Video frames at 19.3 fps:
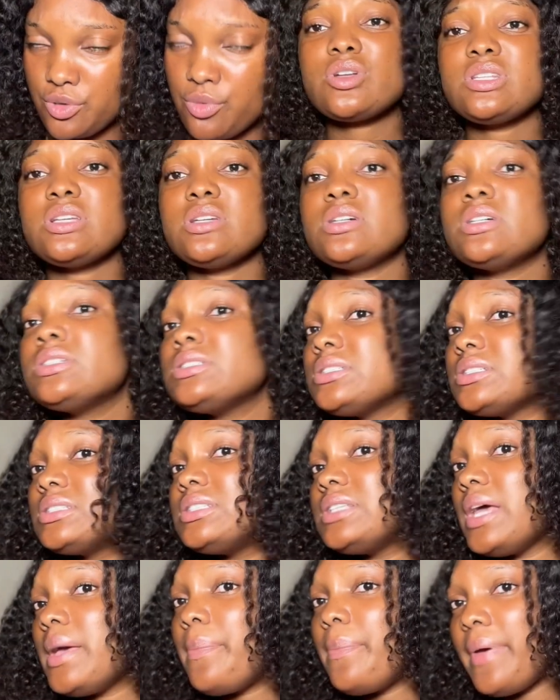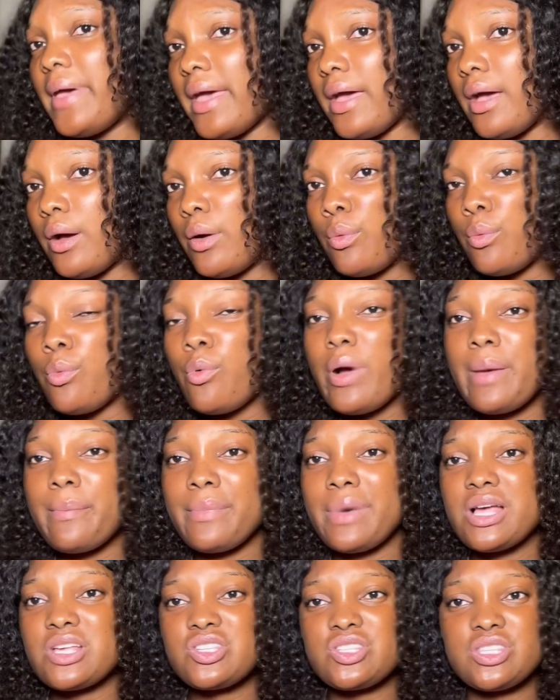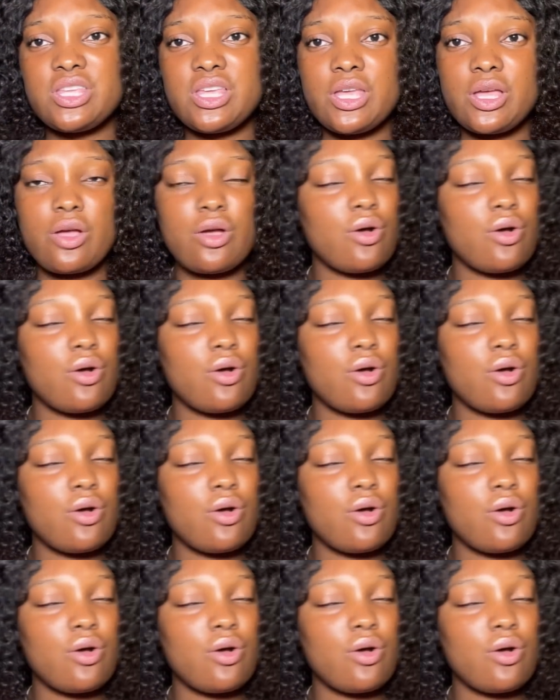so the Ndi Nne pair who emerged the